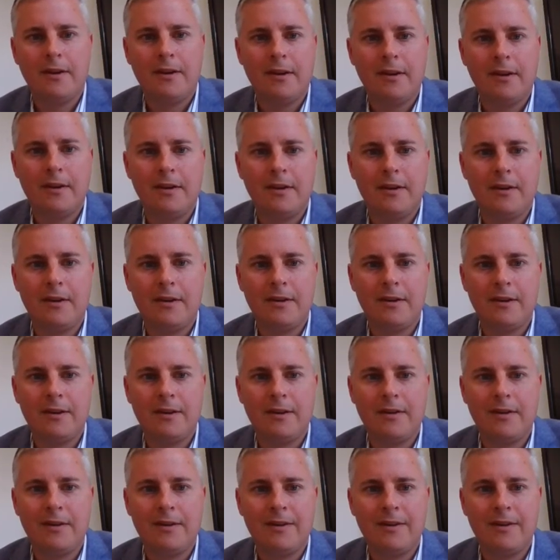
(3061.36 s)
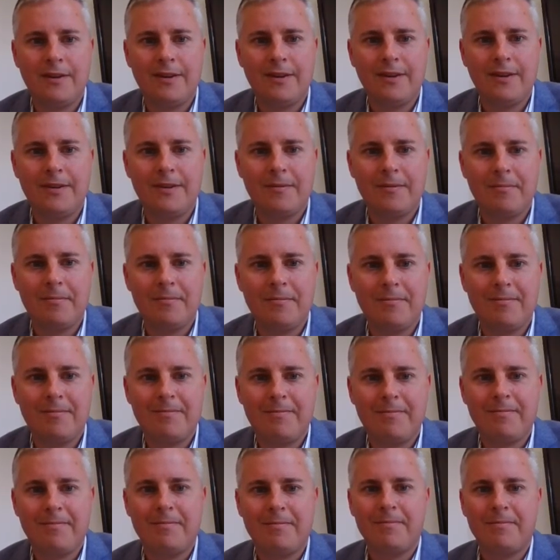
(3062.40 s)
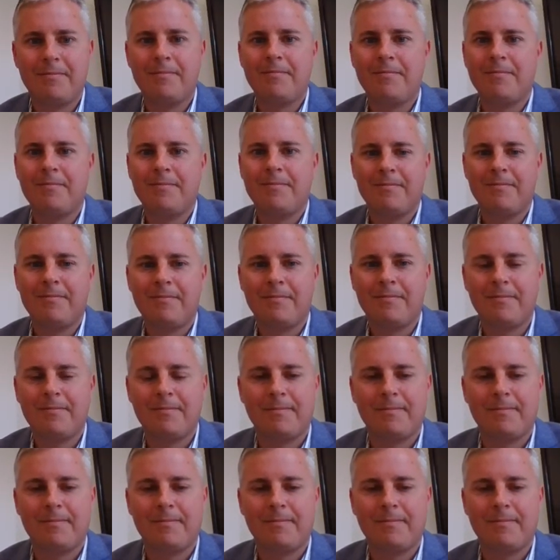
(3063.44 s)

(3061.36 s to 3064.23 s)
No words are spoken by the person on screen.